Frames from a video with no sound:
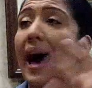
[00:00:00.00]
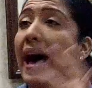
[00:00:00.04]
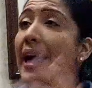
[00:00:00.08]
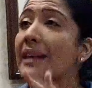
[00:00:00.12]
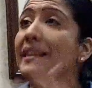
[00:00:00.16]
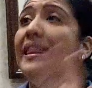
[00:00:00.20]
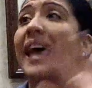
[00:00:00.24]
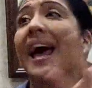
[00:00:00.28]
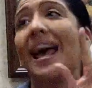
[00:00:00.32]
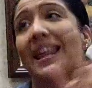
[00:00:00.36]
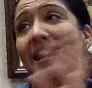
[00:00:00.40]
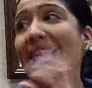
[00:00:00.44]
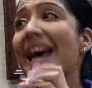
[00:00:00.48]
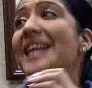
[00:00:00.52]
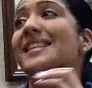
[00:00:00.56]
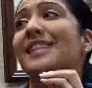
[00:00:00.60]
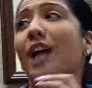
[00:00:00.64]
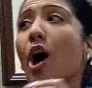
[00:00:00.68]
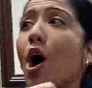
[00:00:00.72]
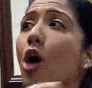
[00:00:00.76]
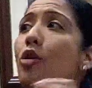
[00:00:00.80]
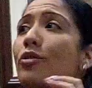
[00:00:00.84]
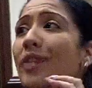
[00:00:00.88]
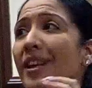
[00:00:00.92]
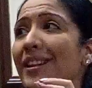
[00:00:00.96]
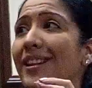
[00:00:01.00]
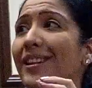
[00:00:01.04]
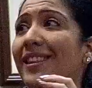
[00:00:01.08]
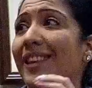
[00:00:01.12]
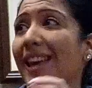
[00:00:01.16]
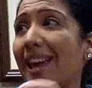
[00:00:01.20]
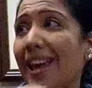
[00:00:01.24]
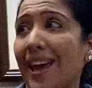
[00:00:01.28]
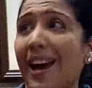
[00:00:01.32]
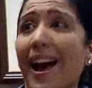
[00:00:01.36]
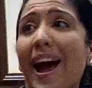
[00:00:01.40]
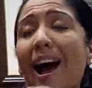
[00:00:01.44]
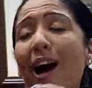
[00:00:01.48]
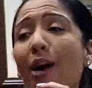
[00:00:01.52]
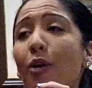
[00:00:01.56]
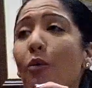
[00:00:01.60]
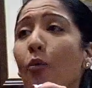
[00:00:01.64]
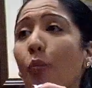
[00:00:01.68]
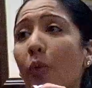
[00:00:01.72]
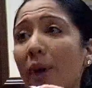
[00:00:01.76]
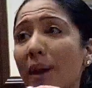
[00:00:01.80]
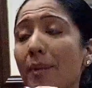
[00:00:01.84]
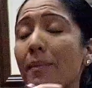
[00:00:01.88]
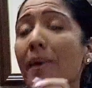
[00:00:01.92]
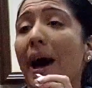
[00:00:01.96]
That's a whole nother thing.
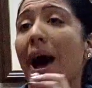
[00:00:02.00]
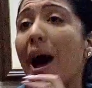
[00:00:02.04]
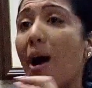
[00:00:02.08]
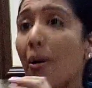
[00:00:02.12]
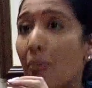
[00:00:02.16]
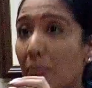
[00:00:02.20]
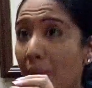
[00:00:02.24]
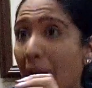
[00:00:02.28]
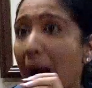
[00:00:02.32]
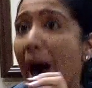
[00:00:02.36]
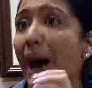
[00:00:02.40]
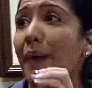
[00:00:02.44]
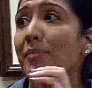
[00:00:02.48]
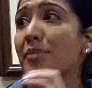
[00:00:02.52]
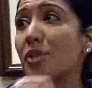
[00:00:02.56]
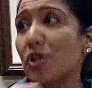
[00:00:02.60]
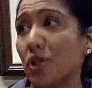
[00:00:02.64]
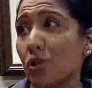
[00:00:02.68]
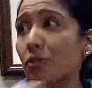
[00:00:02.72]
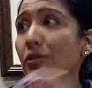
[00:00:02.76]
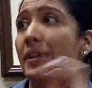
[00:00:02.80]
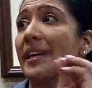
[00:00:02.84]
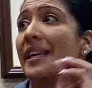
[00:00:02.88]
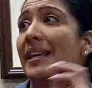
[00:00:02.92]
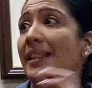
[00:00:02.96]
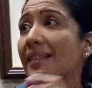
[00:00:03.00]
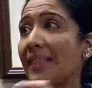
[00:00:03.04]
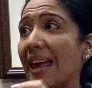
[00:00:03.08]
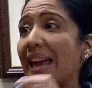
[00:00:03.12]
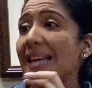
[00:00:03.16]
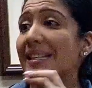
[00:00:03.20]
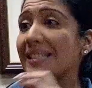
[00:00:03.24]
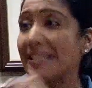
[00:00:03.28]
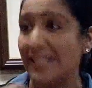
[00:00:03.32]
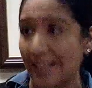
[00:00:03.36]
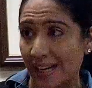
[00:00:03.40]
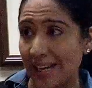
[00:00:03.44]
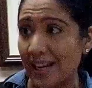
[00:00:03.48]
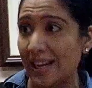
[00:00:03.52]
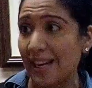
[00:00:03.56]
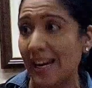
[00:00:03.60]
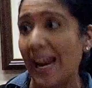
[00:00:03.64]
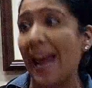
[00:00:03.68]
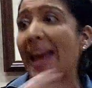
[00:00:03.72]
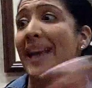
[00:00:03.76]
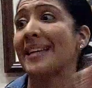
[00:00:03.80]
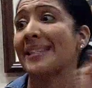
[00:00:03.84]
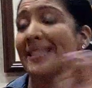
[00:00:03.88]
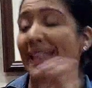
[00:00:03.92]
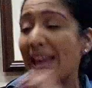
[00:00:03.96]
How moms treat their son
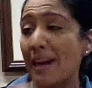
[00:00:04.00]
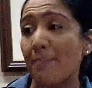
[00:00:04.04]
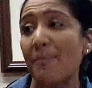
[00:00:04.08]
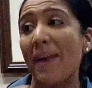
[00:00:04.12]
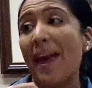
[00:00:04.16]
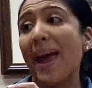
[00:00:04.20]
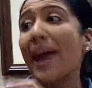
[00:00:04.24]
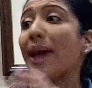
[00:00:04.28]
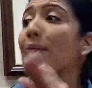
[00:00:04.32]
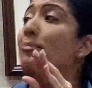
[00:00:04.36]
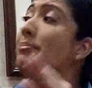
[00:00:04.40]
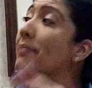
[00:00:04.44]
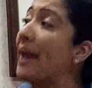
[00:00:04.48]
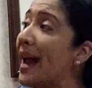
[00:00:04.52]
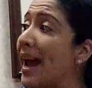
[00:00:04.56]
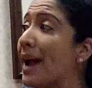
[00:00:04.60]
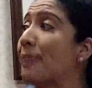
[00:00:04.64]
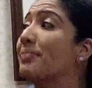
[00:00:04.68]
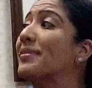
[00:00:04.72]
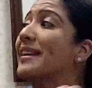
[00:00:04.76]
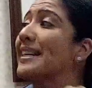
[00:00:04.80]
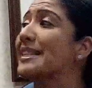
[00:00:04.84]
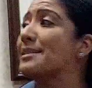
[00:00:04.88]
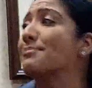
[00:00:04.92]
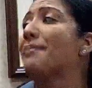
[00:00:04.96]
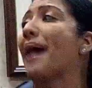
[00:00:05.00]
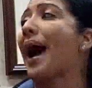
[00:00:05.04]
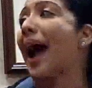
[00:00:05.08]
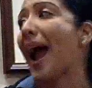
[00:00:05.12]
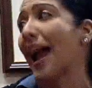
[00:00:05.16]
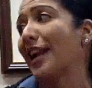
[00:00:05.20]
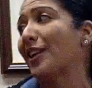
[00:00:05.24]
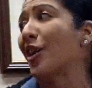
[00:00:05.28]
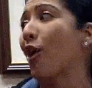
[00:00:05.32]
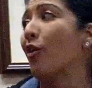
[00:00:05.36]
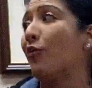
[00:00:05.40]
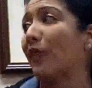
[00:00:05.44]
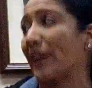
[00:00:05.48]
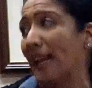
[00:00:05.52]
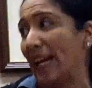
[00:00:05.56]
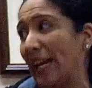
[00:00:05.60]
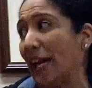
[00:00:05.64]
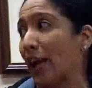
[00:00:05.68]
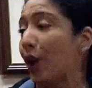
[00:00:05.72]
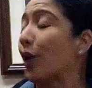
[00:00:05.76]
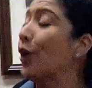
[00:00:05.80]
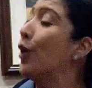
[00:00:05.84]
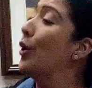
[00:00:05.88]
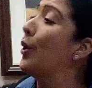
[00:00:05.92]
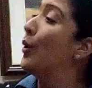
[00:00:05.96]
as they man. Man, this mine over here.